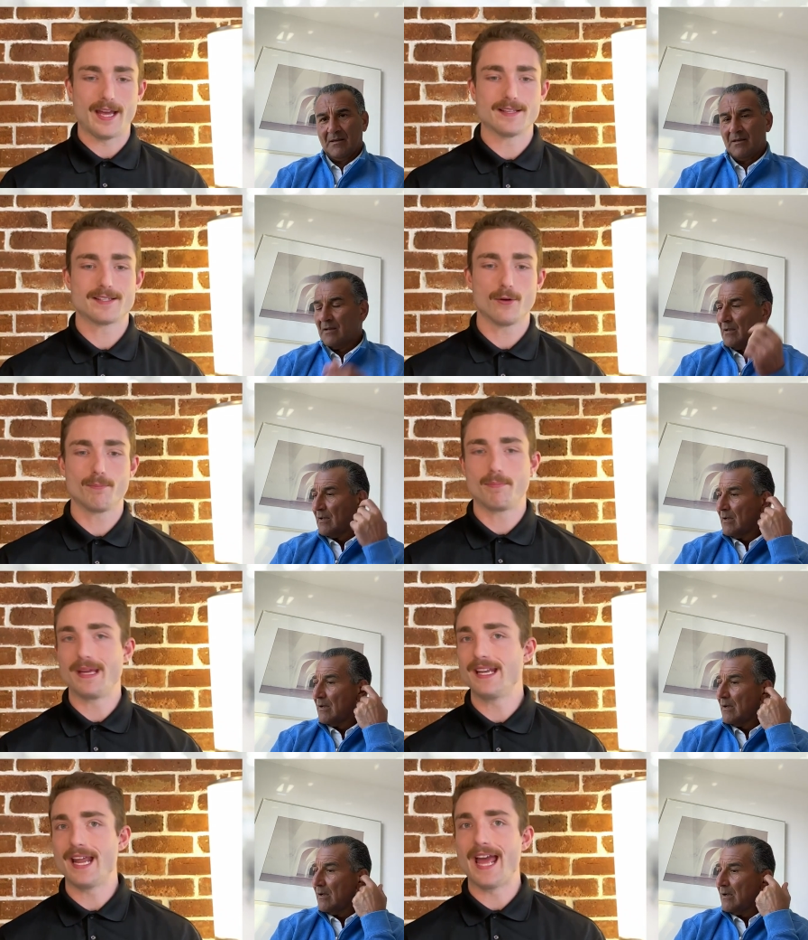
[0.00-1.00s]
Speaker 1: Has there
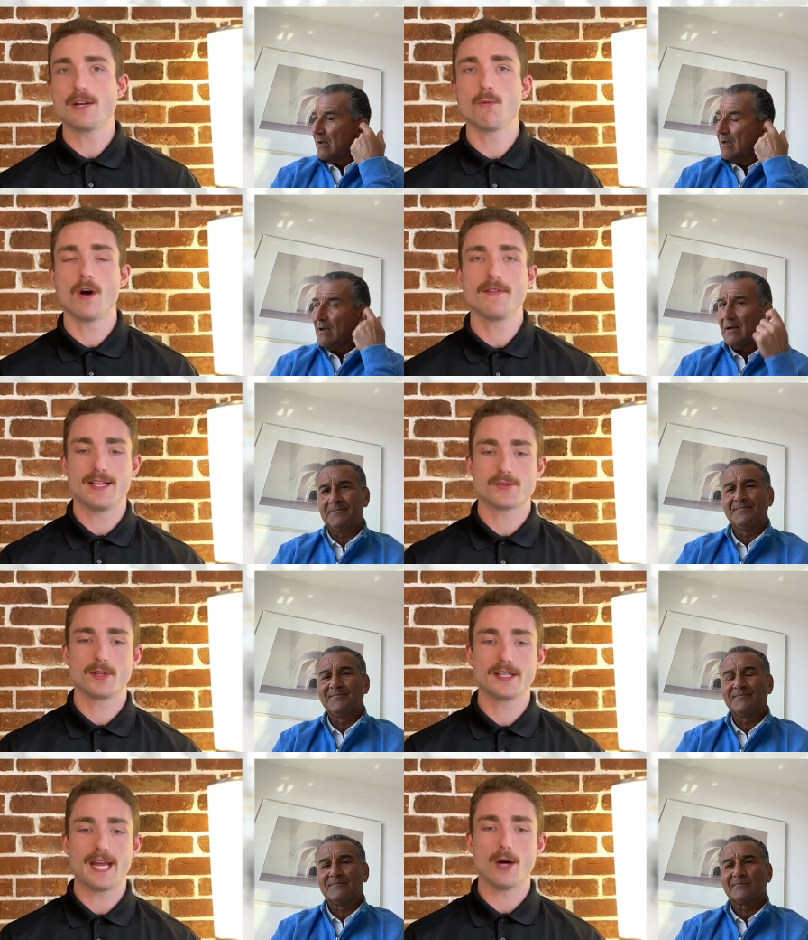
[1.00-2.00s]
been anyone that's
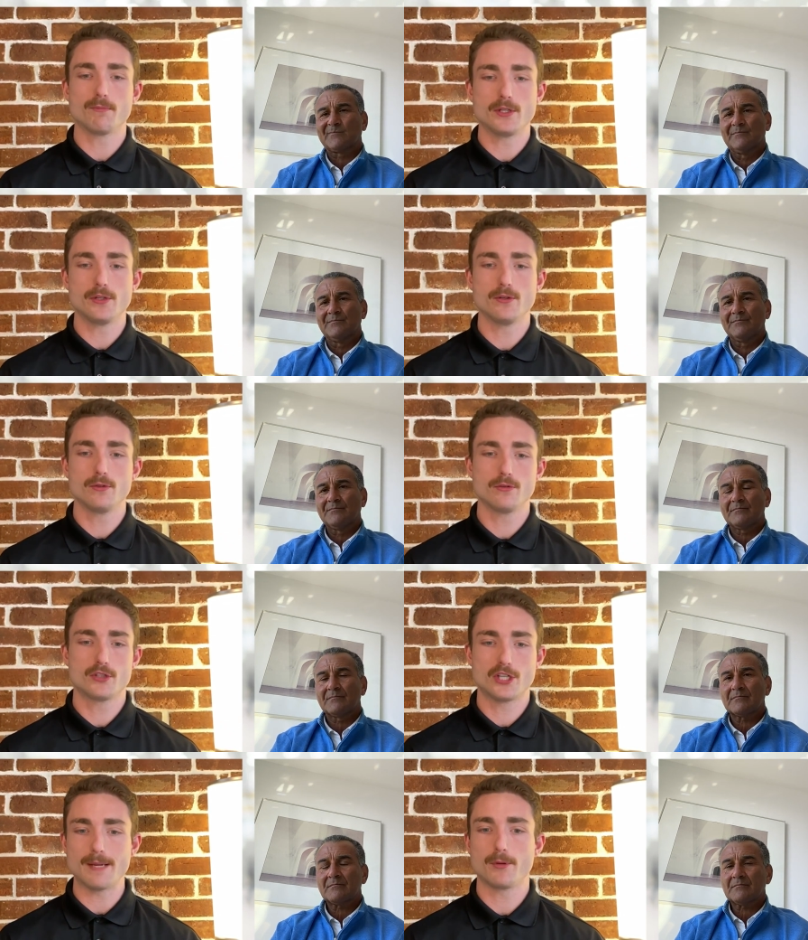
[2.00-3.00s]
really helped you
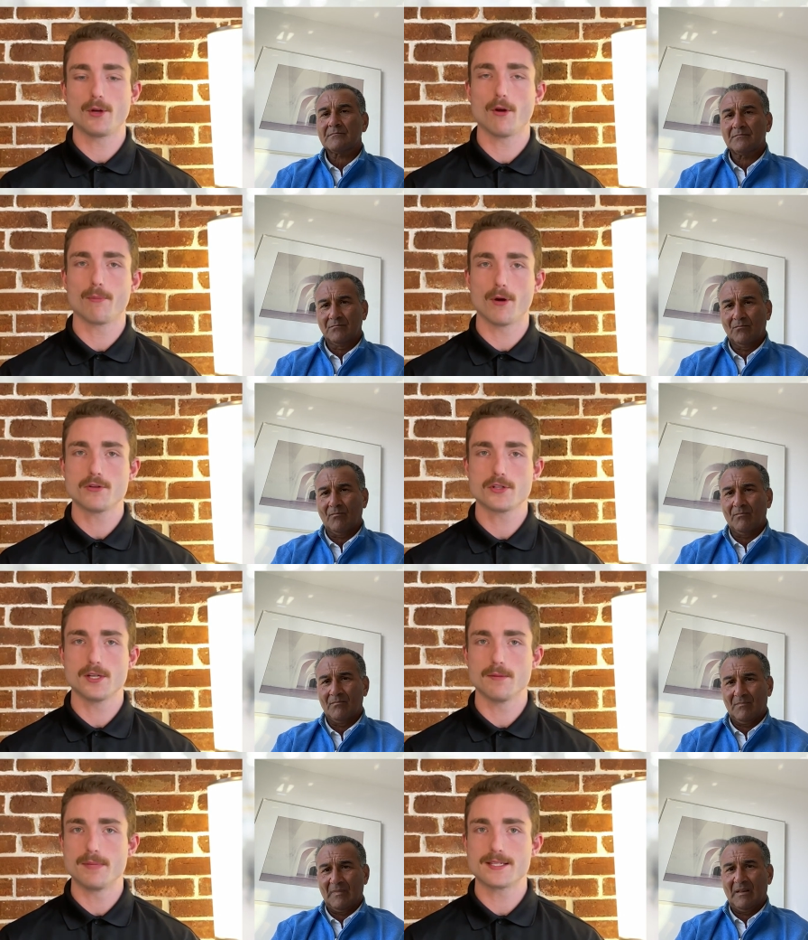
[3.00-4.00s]
shape your approach
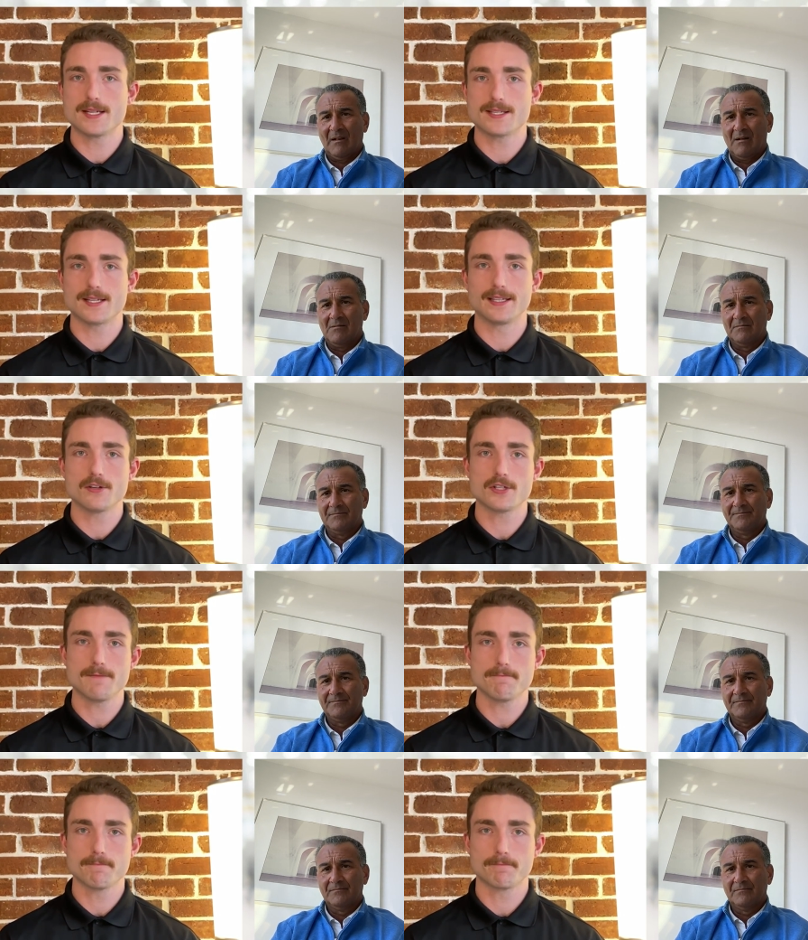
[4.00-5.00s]
to business and leadership?
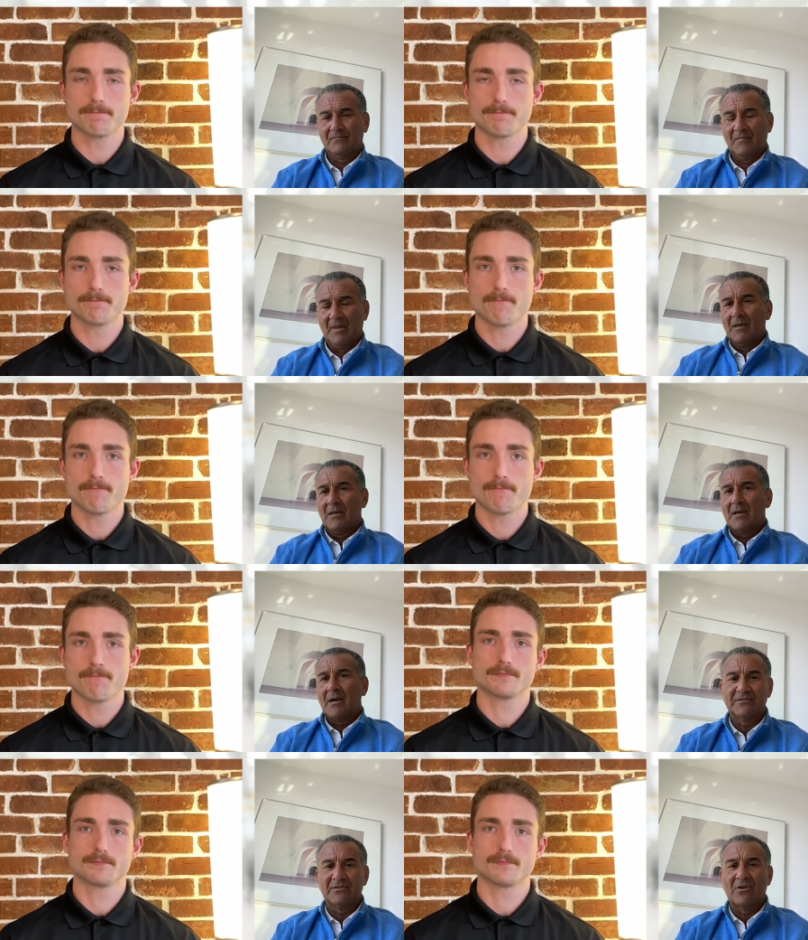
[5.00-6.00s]
Speaker 2: Yeah,
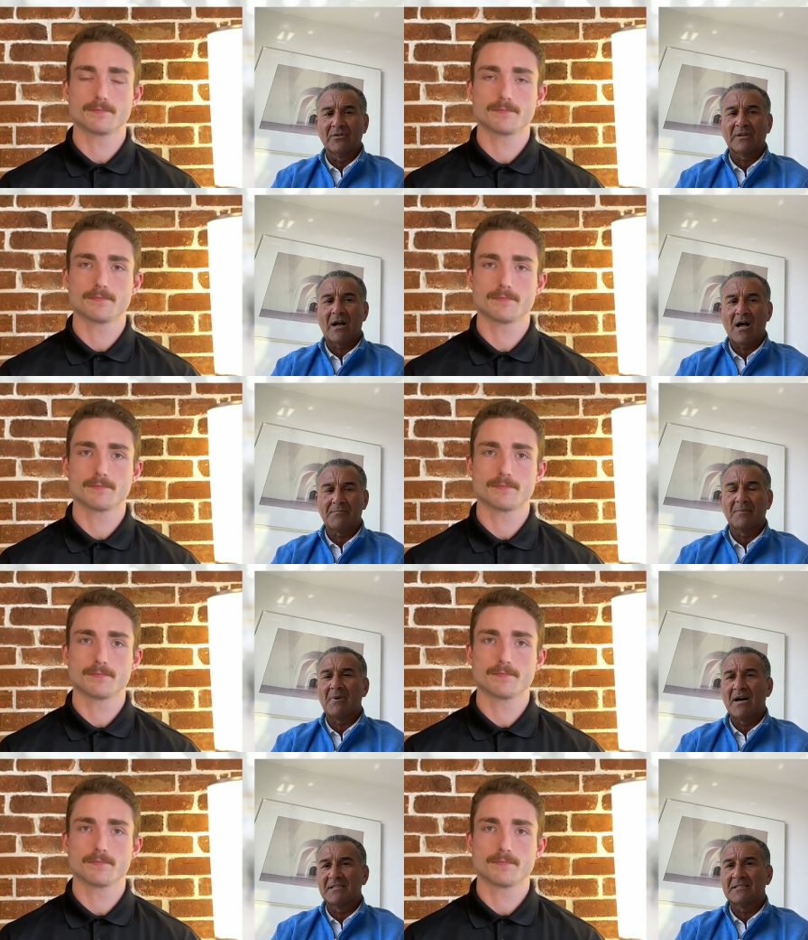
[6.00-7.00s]
don't
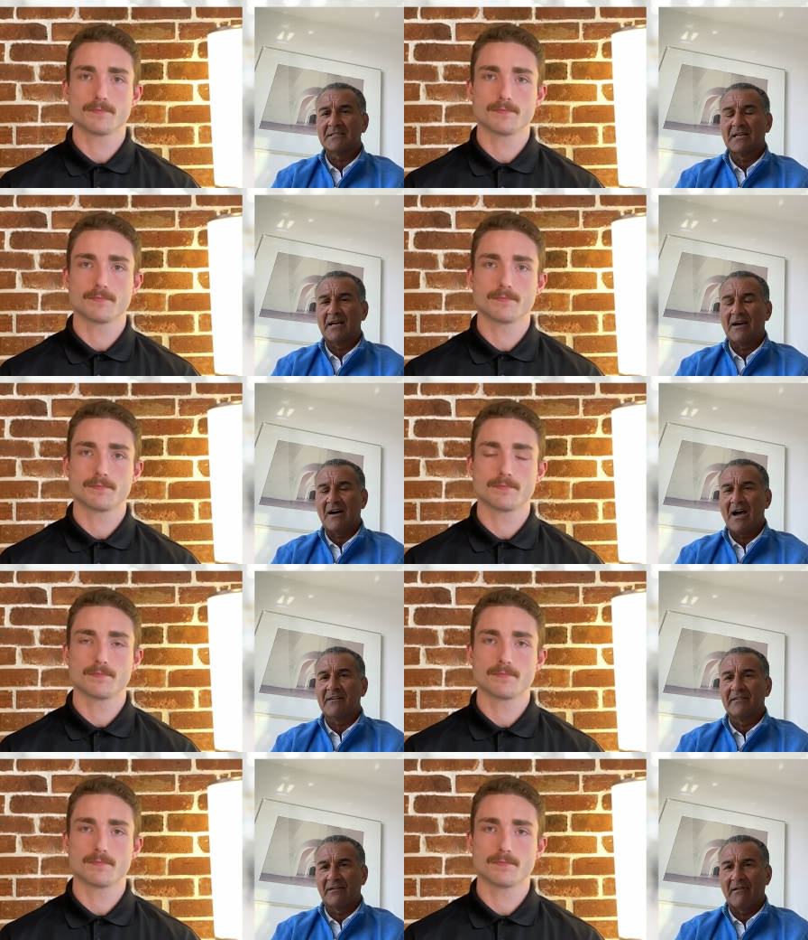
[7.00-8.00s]
compromise hiring
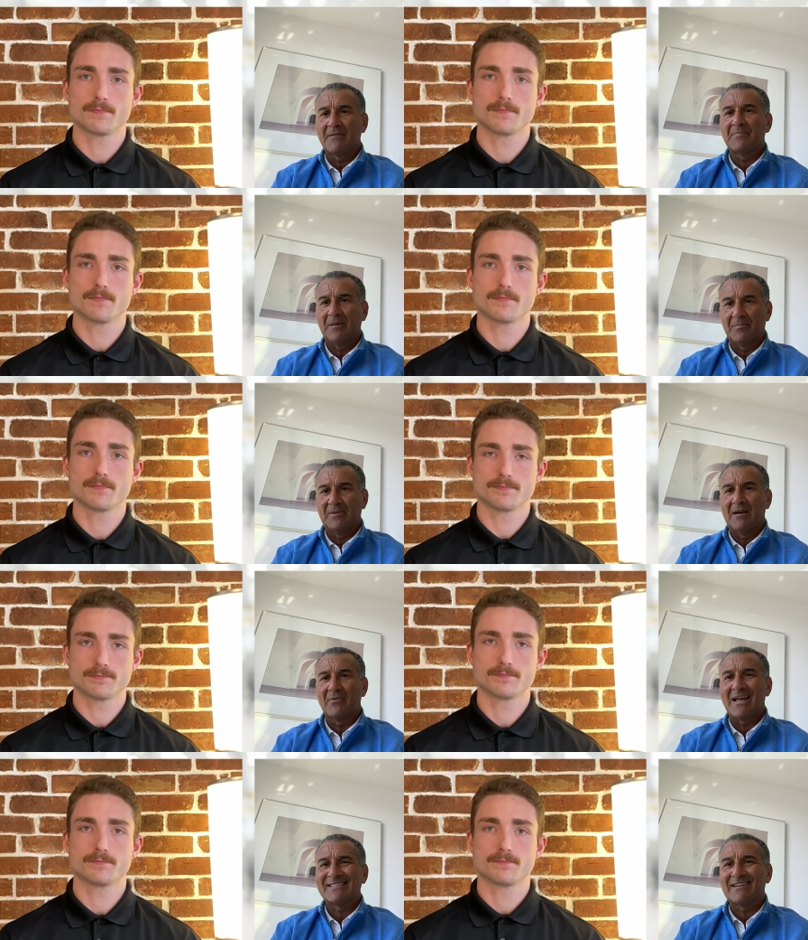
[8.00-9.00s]
the right people. When I
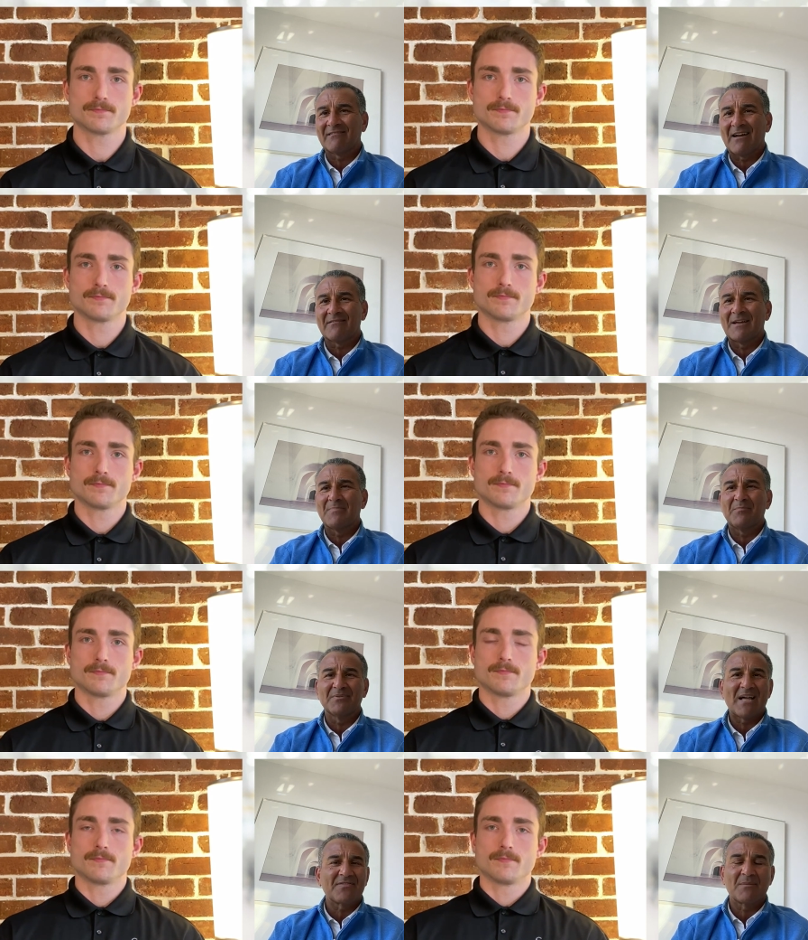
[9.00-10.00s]
say the right people,
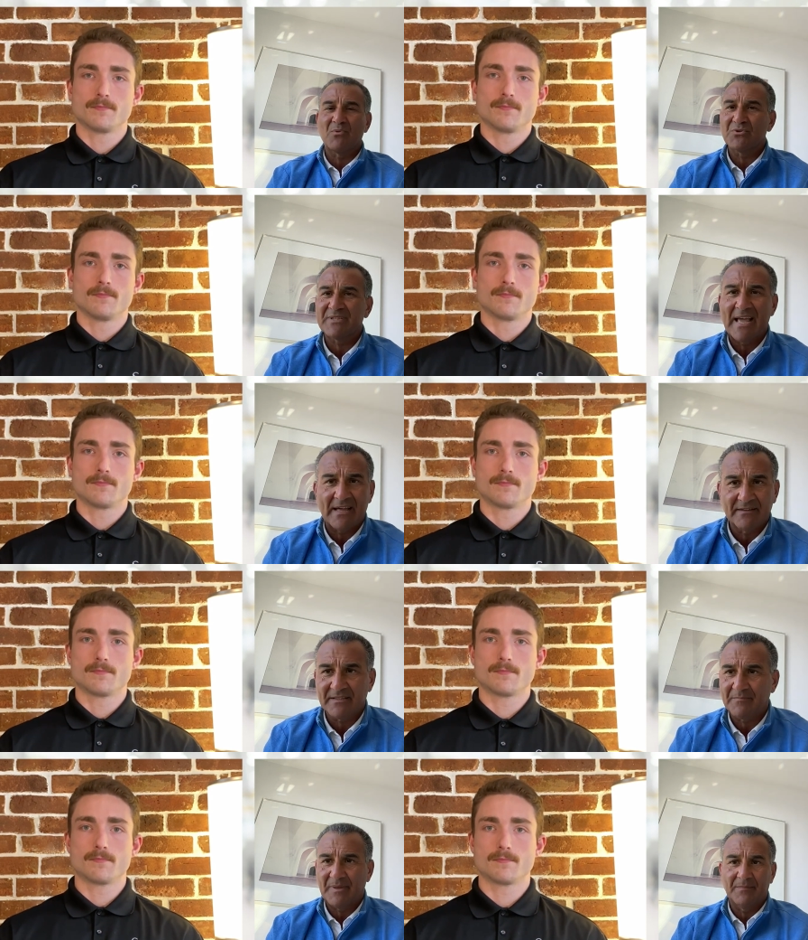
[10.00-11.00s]
not the most talented
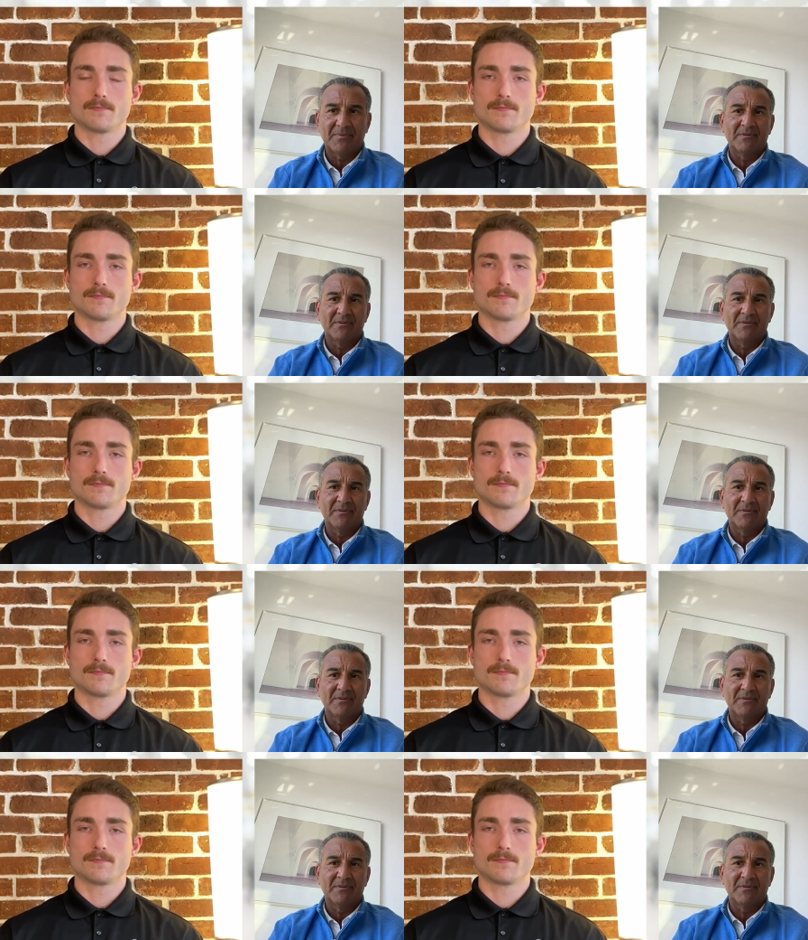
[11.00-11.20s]
people,